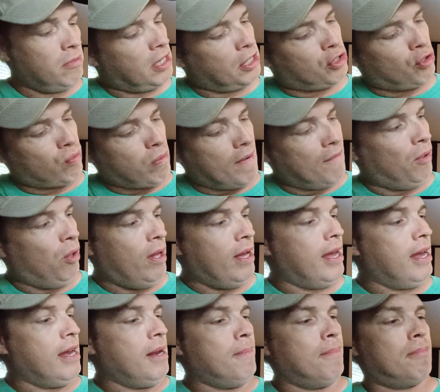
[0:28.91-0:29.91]
You get your Revvl
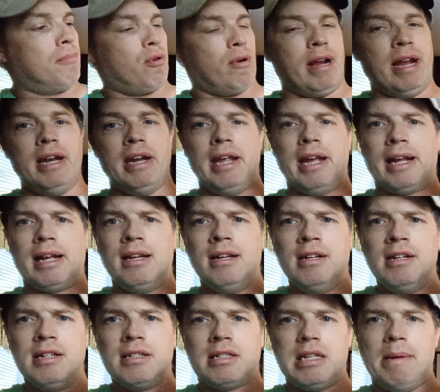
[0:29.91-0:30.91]
8 branding,
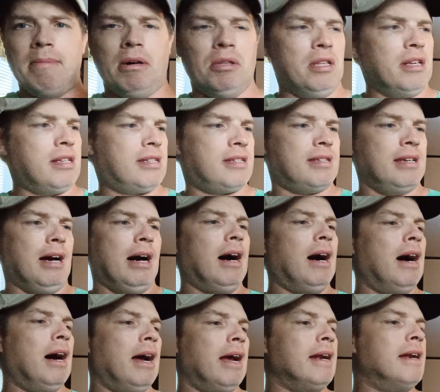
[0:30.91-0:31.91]
same on the
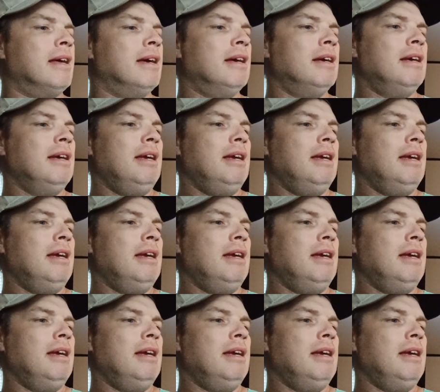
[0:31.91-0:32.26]
side.